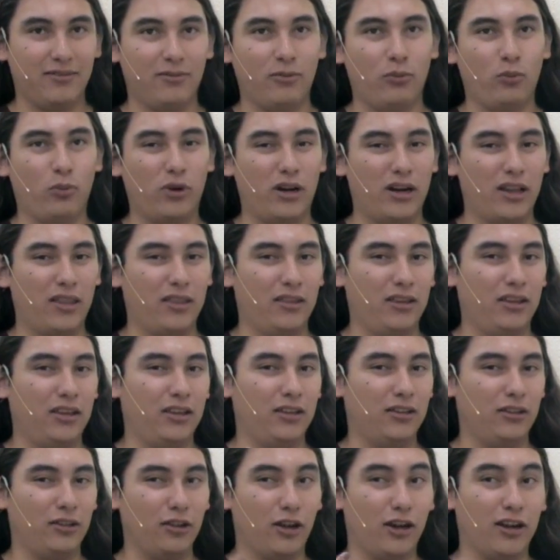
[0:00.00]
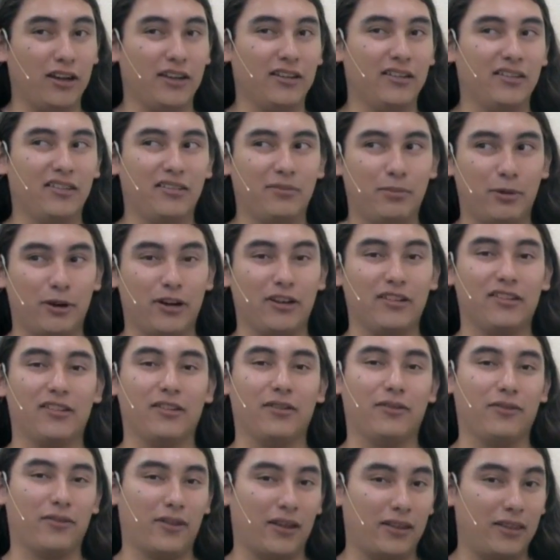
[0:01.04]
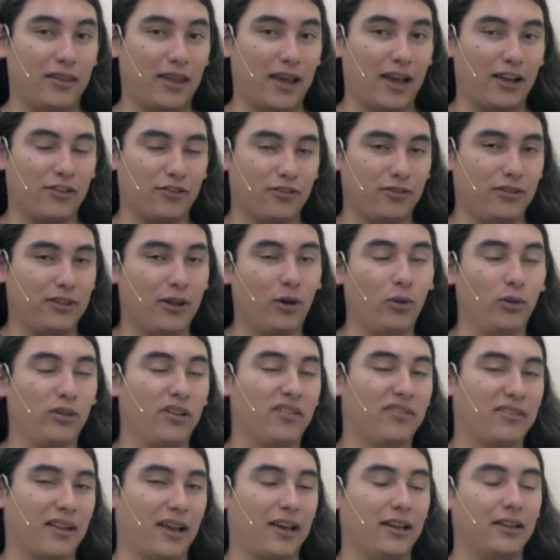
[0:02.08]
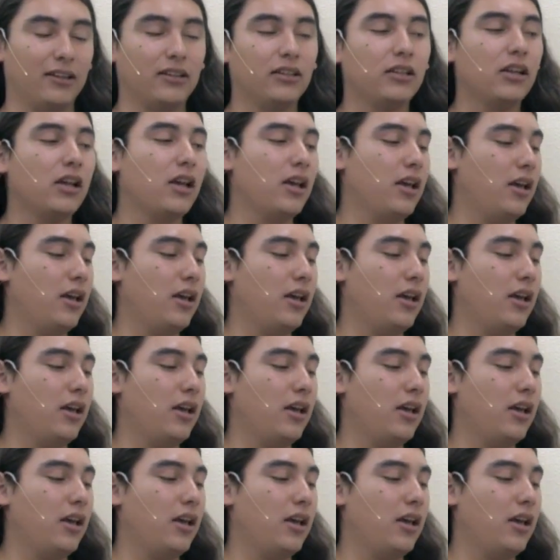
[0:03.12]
one of the longest parts of the whole design.